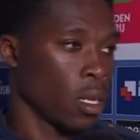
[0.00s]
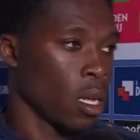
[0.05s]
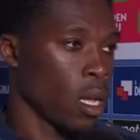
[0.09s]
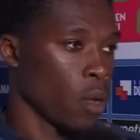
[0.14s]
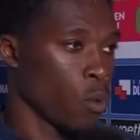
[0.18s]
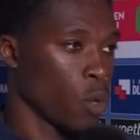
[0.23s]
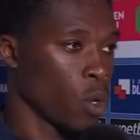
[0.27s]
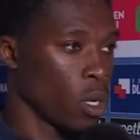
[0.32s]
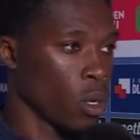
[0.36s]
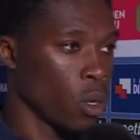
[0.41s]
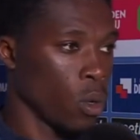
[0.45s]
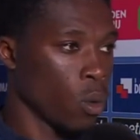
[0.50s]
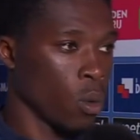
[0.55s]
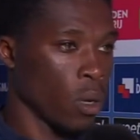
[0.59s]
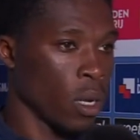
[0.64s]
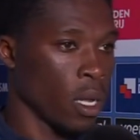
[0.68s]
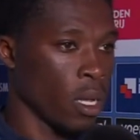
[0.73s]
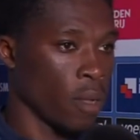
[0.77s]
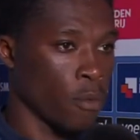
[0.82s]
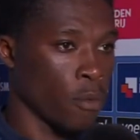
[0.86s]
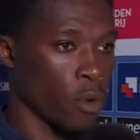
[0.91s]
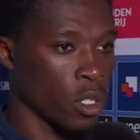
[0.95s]
We
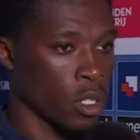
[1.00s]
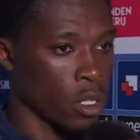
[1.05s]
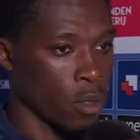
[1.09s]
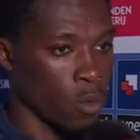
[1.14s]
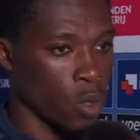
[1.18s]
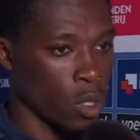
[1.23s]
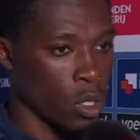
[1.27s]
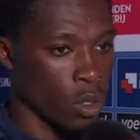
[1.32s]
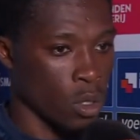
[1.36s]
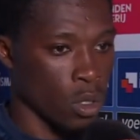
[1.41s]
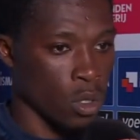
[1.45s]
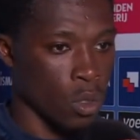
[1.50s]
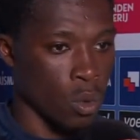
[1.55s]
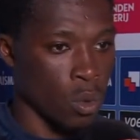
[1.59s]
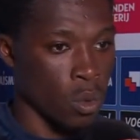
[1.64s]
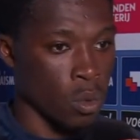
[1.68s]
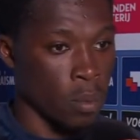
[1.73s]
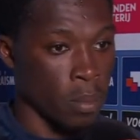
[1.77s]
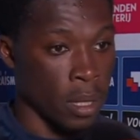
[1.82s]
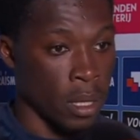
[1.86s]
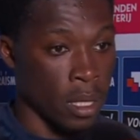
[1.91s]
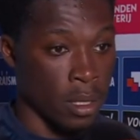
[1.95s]
know first half was not so
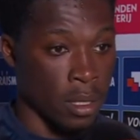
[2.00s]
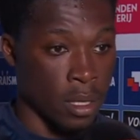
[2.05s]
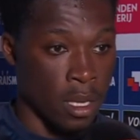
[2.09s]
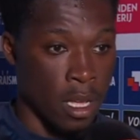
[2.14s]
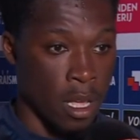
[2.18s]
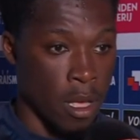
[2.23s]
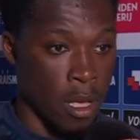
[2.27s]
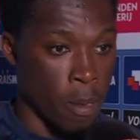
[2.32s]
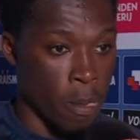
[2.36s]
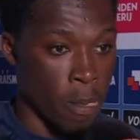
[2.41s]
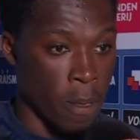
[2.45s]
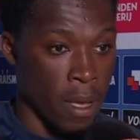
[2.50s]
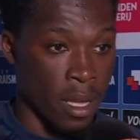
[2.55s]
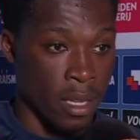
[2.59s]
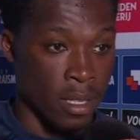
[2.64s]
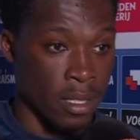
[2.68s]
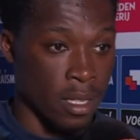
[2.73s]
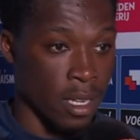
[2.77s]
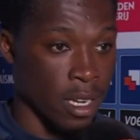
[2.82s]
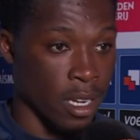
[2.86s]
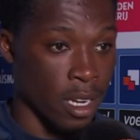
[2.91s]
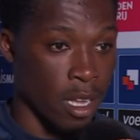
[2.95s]
good, but yeah,
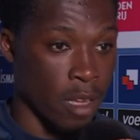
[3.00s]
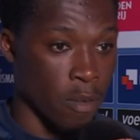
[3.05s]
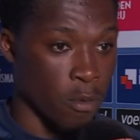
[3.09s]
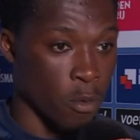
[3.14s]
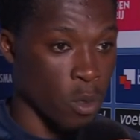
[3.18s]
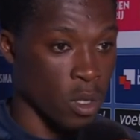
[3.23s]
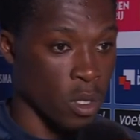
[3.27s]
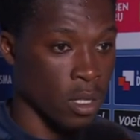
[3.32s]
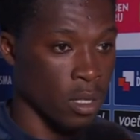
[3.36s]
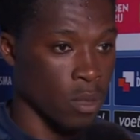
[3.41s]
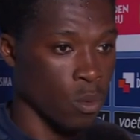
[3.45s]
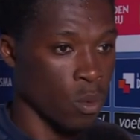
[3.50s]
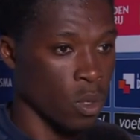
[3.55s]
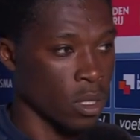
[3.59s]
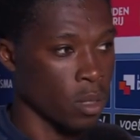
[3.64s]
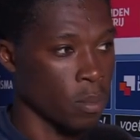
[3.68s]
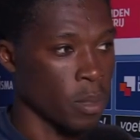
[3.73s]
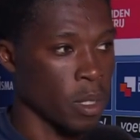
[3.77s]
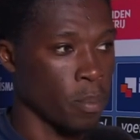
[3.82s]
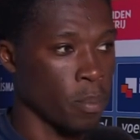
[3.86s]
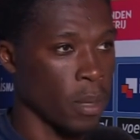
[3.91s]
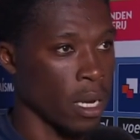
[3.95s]
second half was a
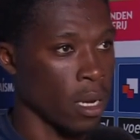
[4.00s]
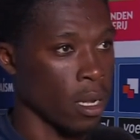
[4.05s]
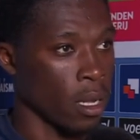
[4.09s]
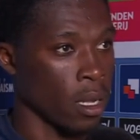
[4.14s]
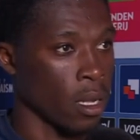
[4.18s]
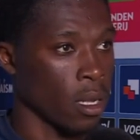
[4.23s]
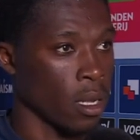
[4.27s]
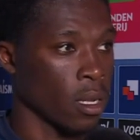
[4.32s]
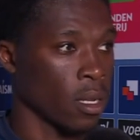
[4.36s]
bit better.